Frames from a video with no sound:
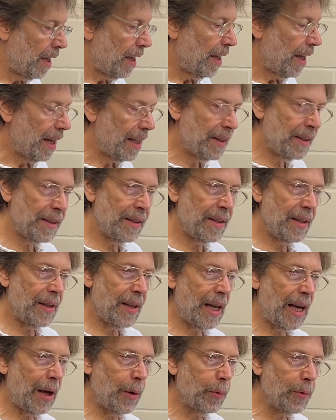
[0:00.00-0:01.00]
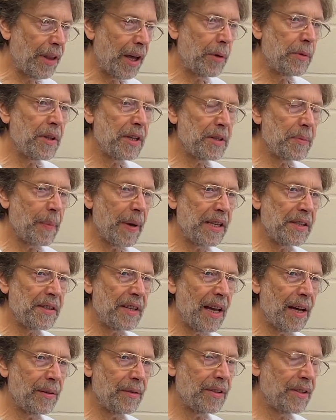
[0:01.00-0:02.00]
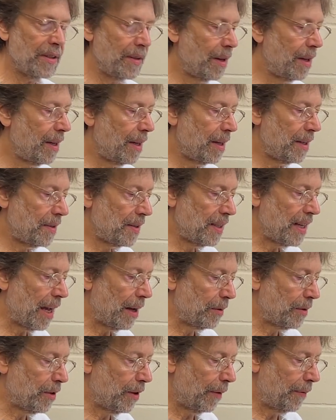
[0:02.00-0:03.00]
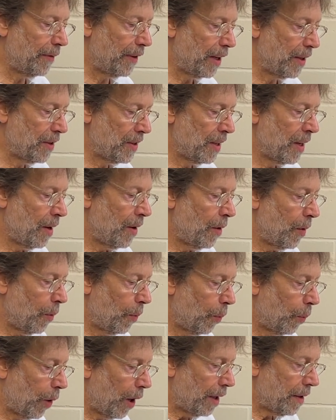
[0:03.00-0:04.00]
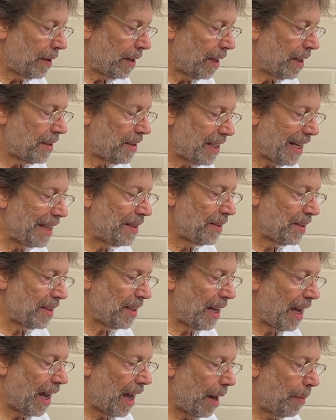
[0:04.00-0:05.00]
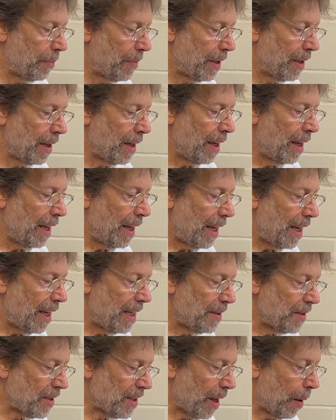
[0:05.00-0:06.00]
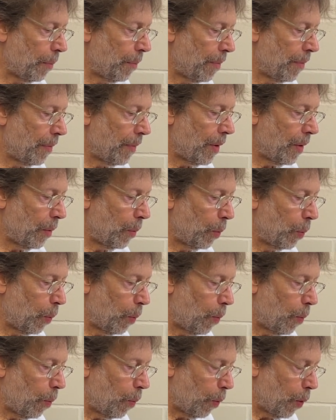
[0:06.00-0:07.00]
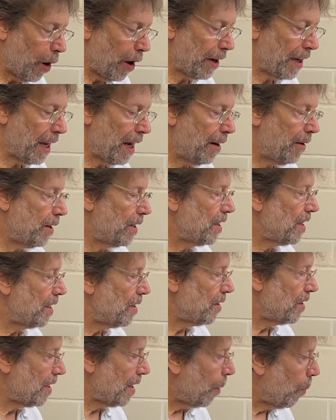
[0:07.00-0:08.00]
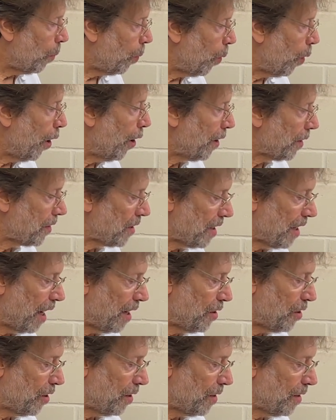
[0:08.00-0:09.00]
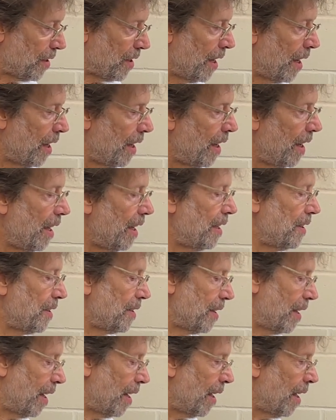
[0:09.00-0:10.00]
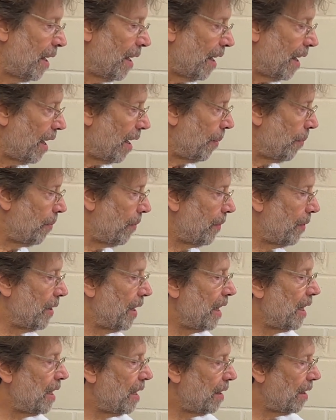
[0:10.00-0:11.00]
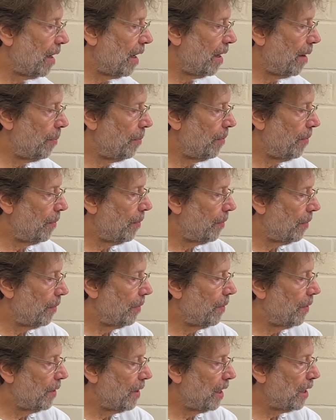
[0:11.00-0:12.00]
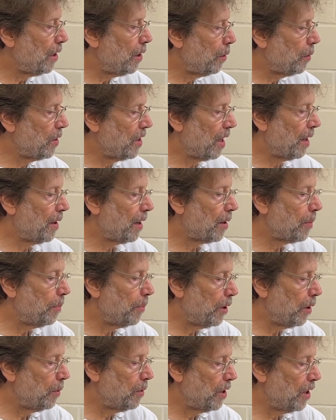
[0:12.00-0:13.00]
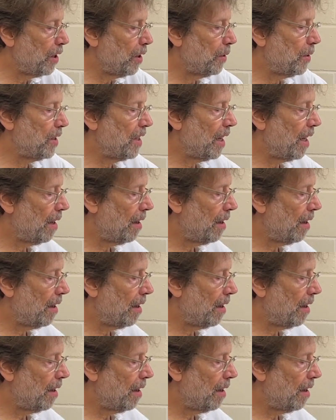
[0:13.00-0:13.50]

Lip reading: And although this may sound obvious, what tends to happen in some work areas, in some workstations, is that the user, the computer user,